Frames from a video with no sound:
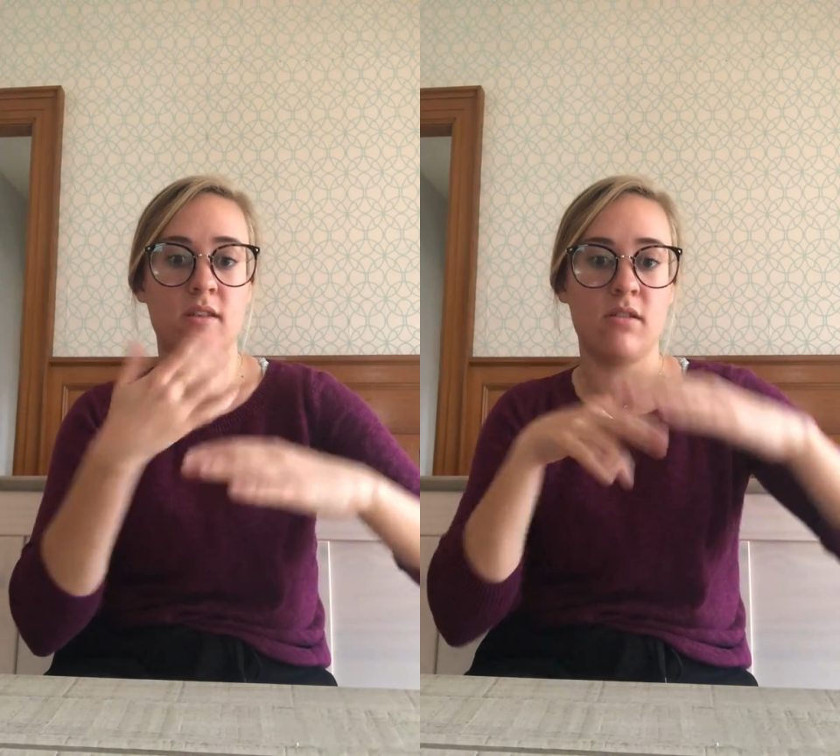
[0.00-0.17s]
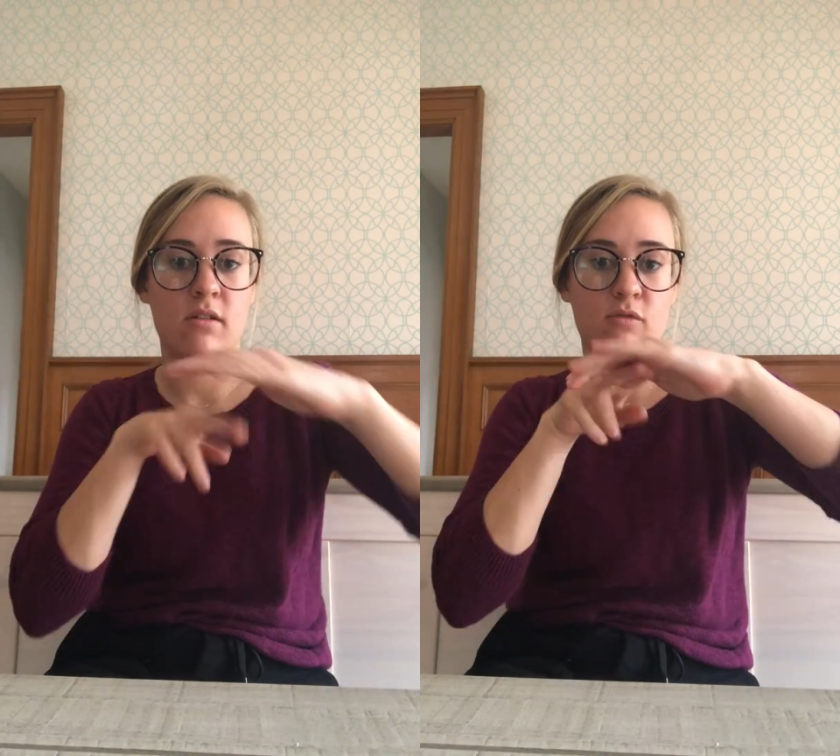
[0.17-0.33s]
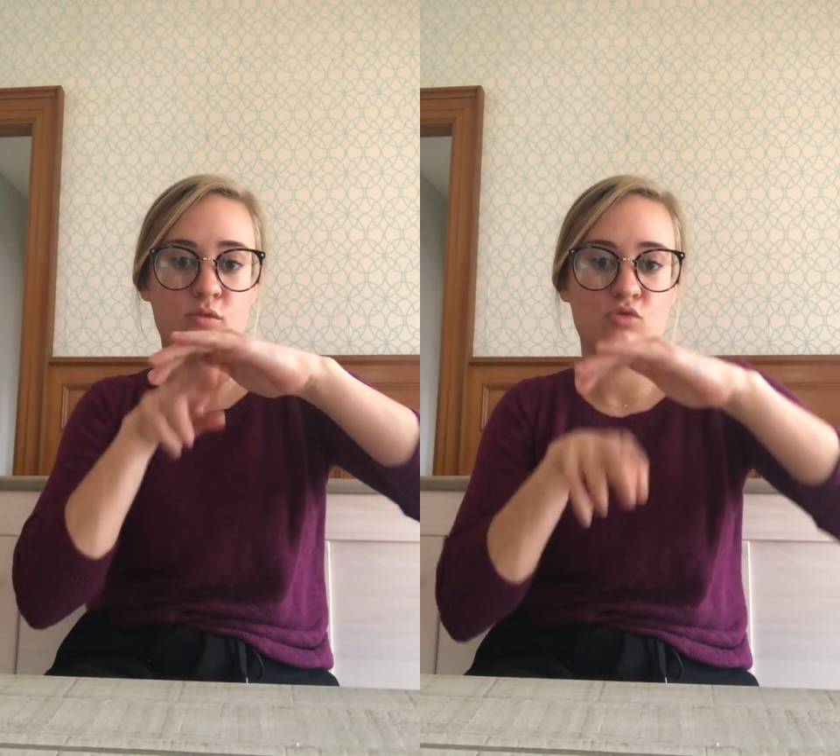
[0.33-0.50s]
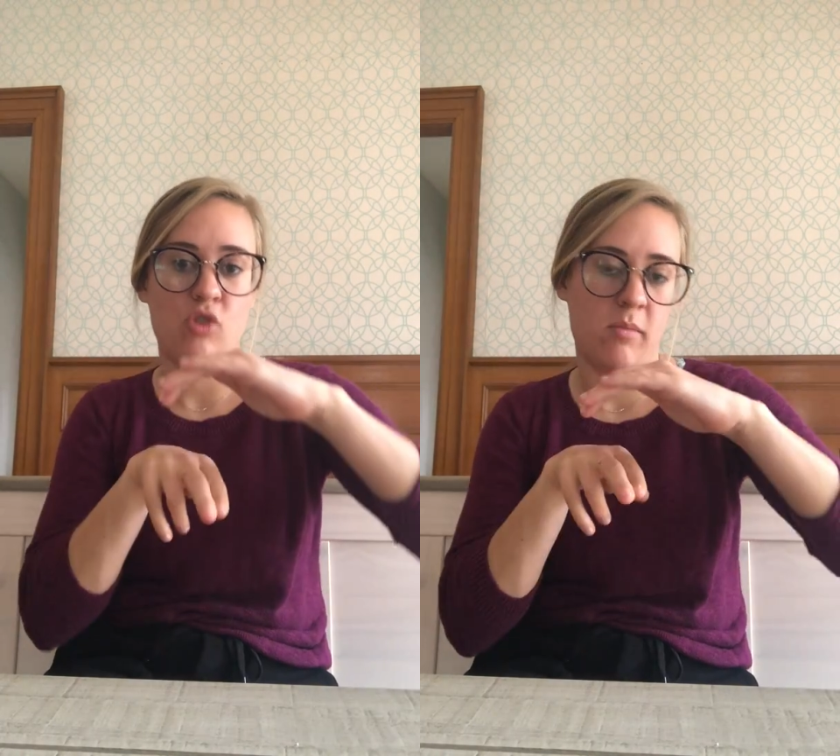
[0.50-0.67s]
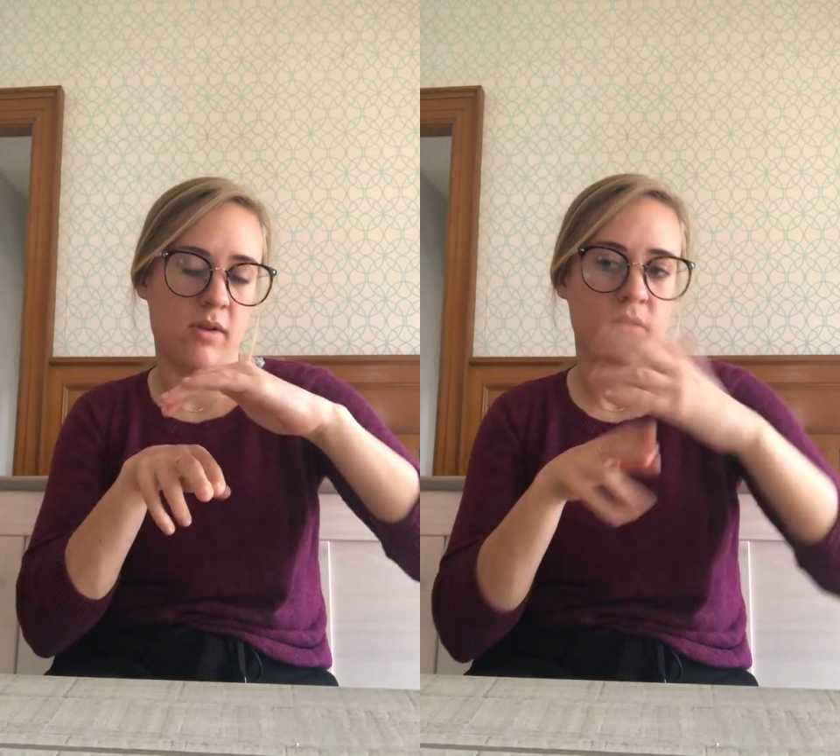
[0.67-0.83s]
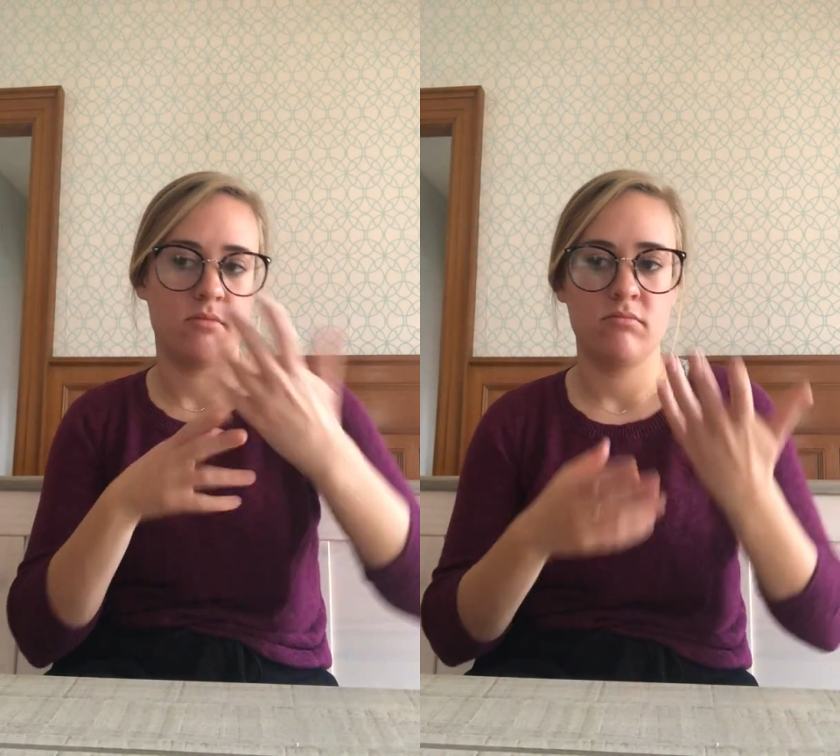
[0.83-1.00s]
Another
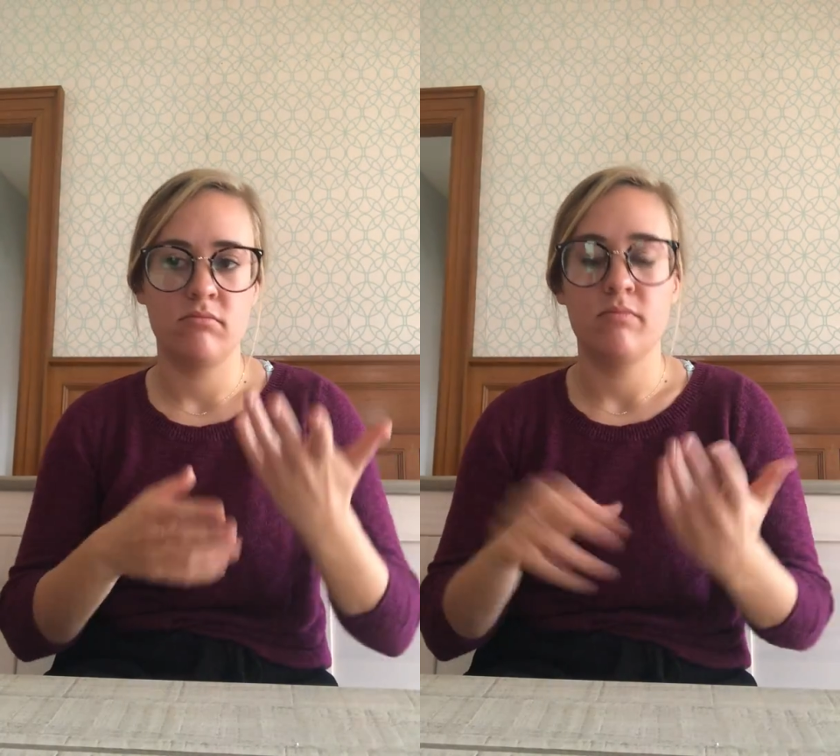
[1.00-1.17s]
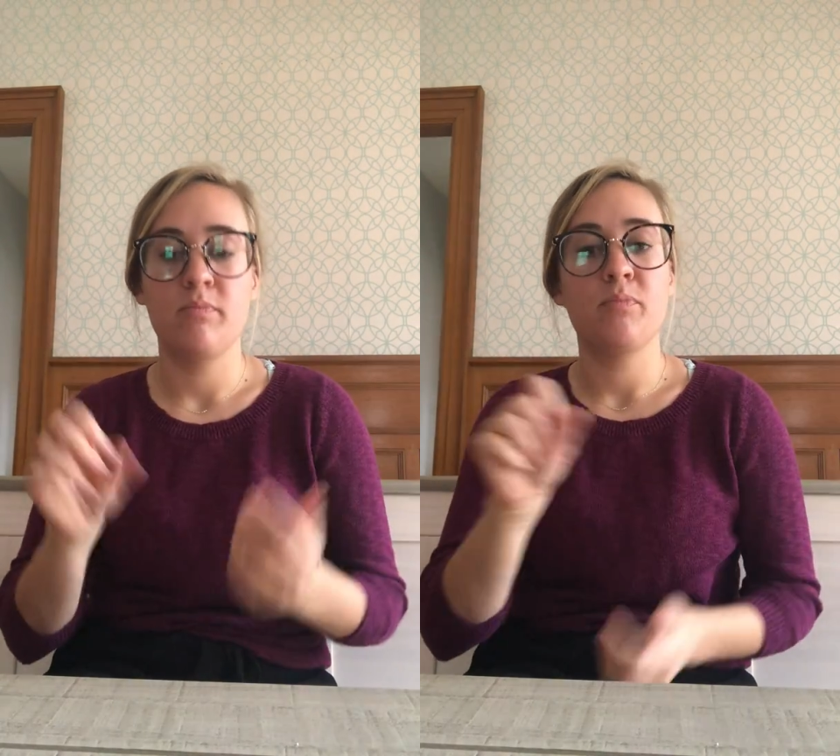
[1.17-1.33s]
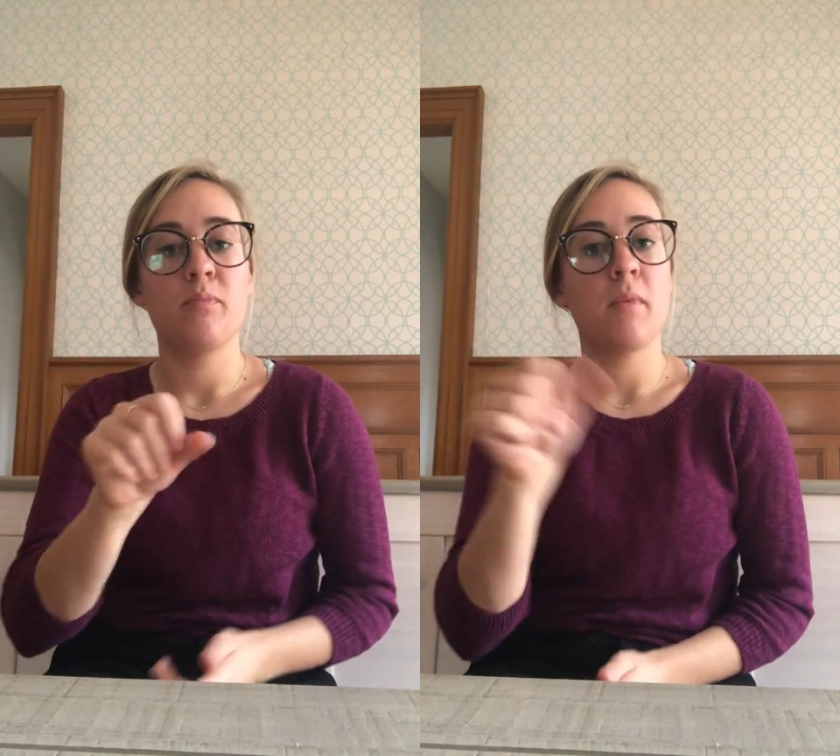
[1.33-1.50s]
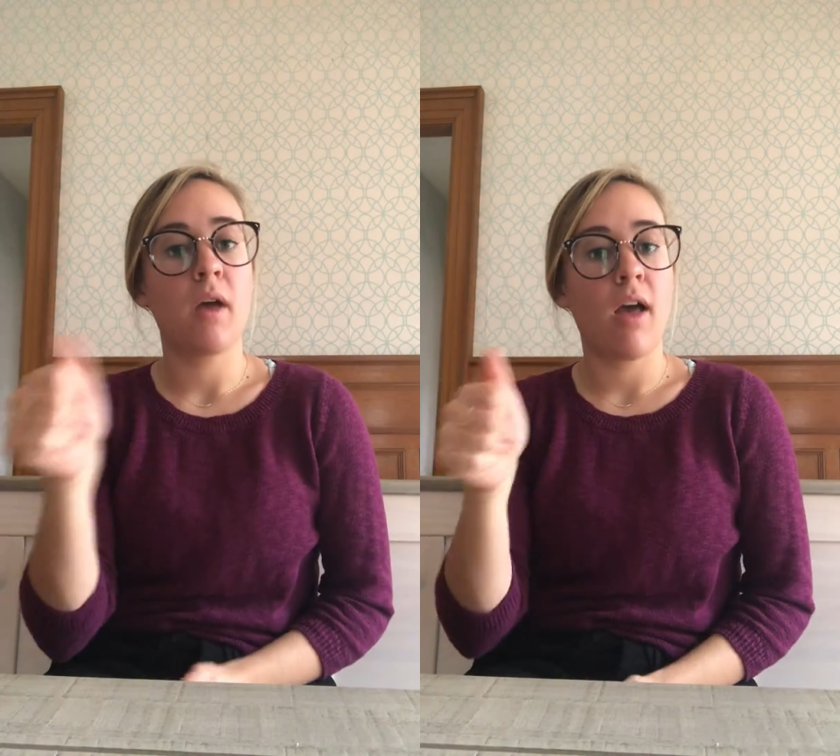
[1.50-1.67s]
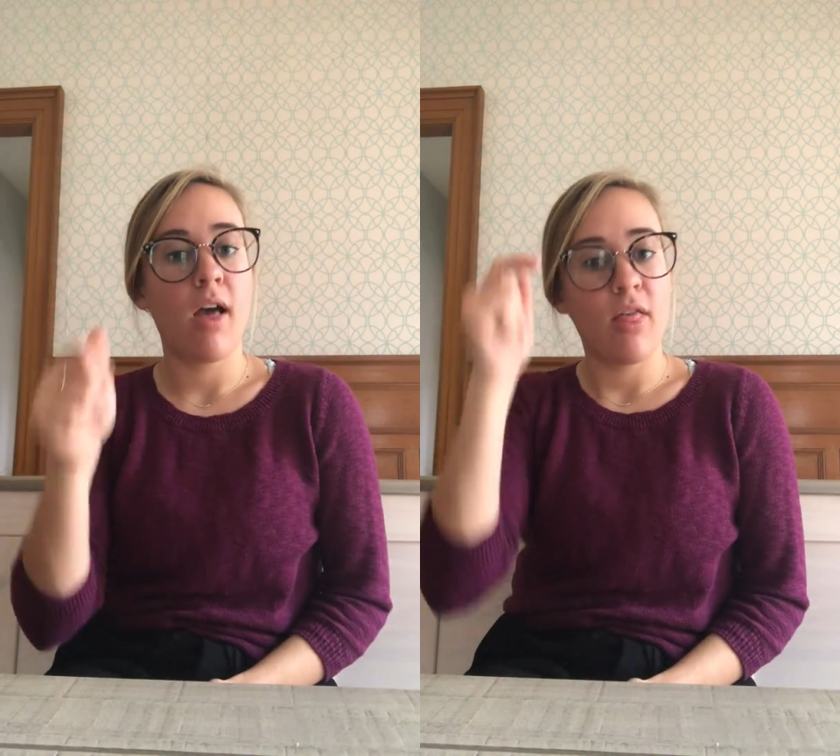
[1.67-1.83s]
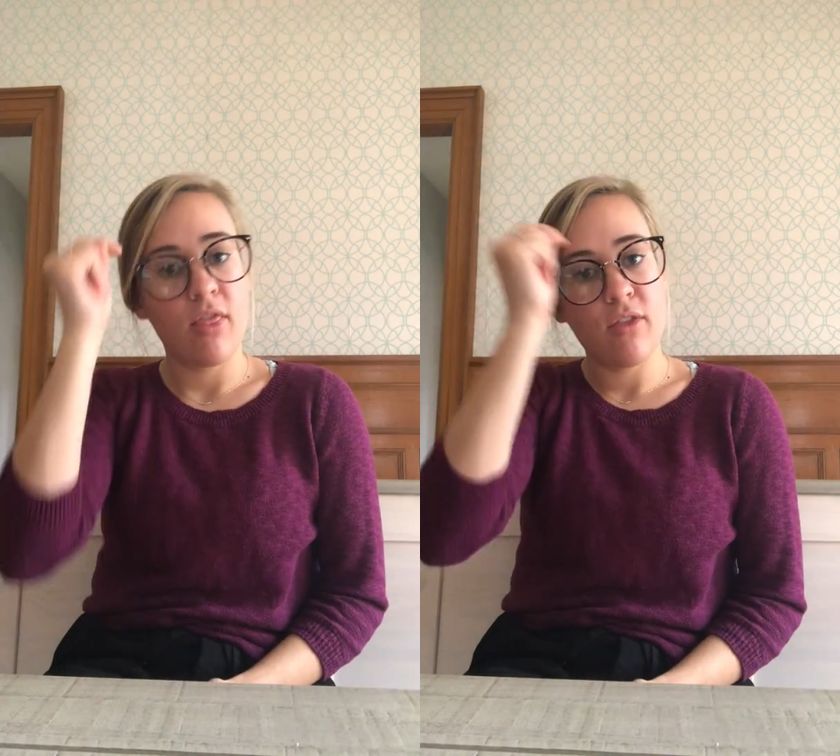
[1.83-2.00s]
theory could be that for
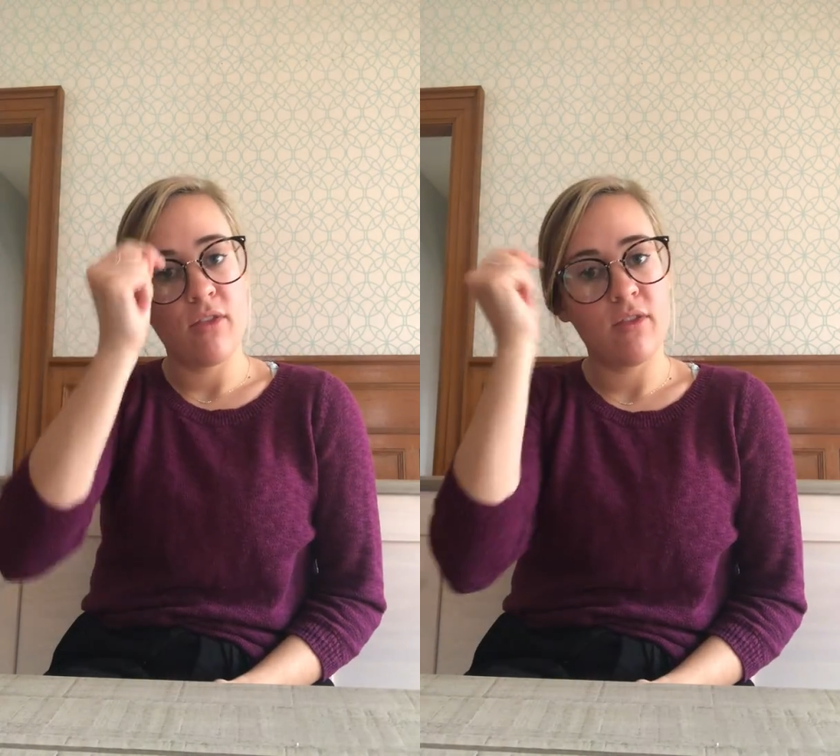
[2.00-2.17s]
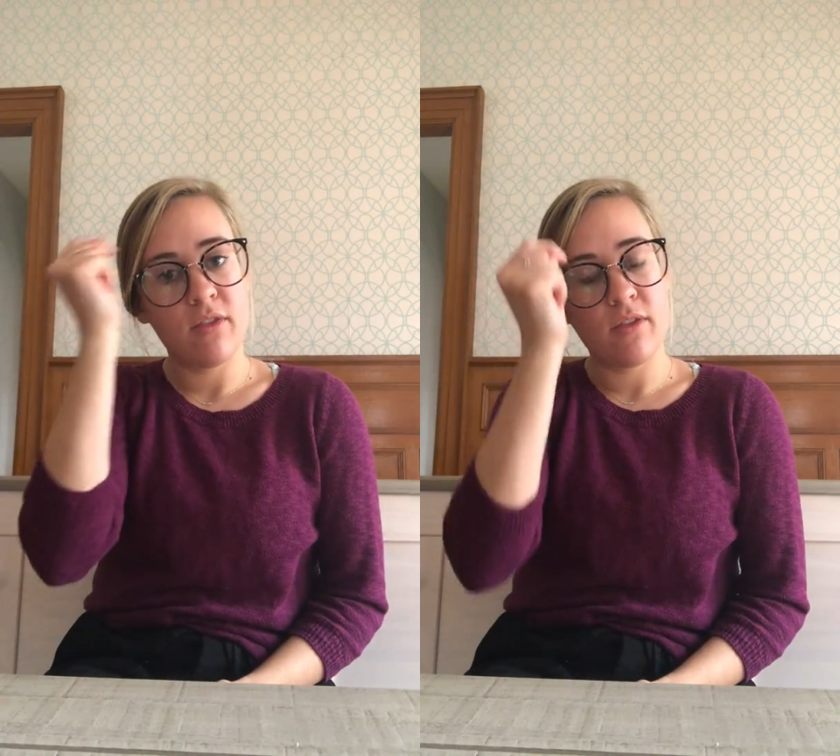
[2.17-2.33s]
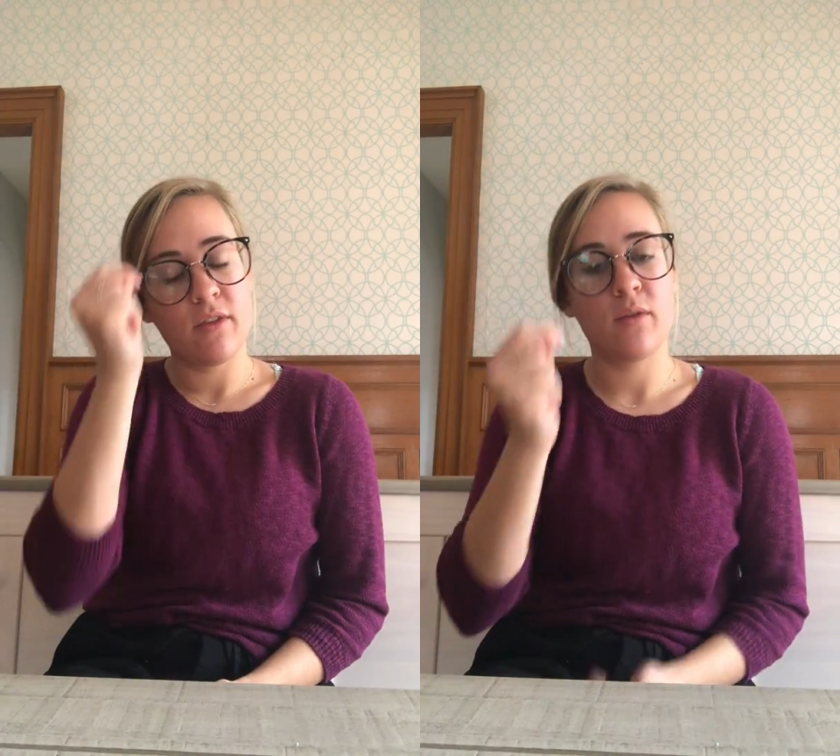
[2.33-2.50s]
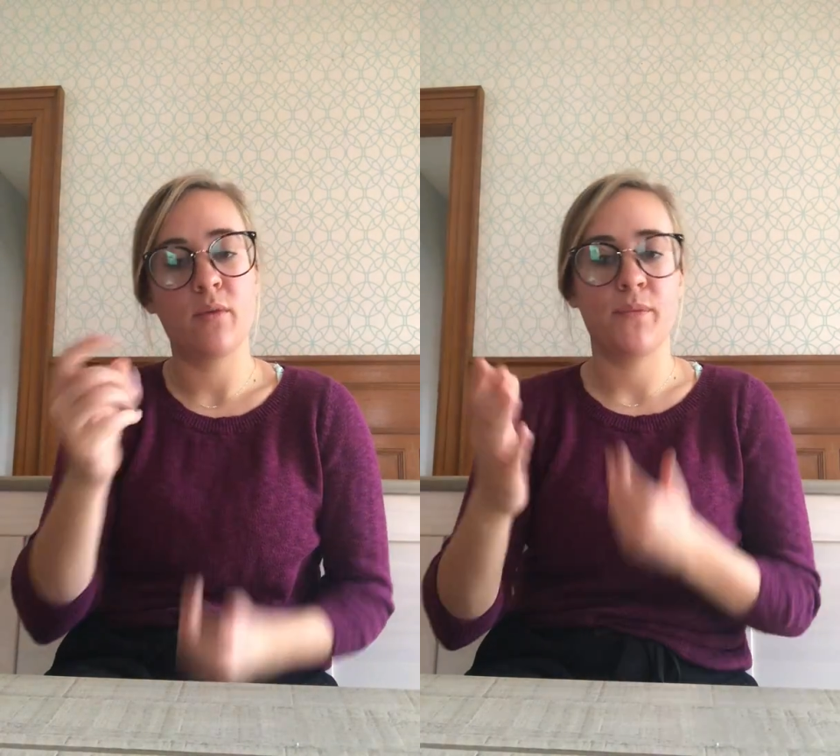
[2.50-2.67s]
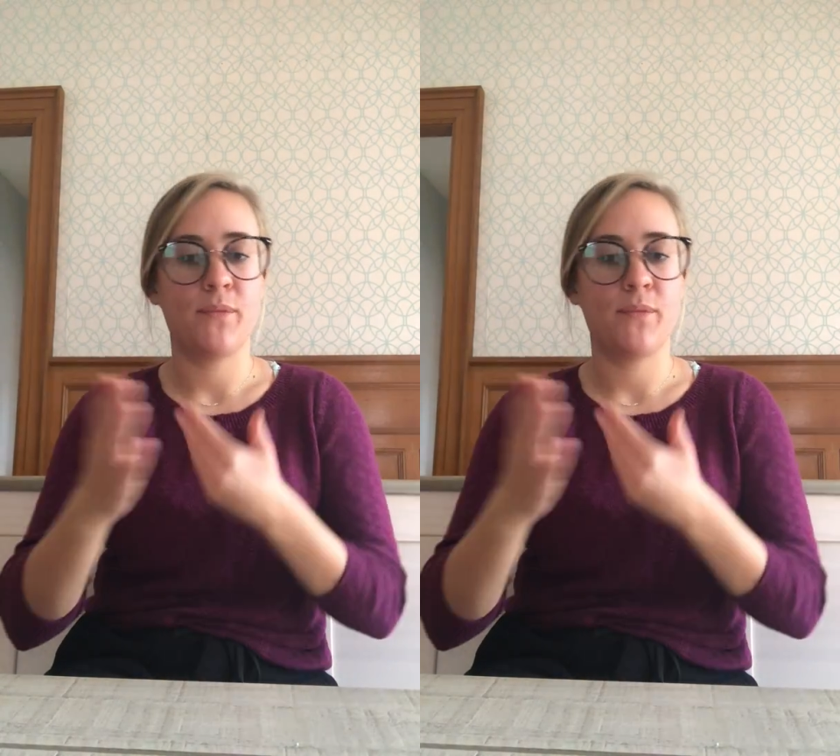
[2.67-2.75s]
whatever reason,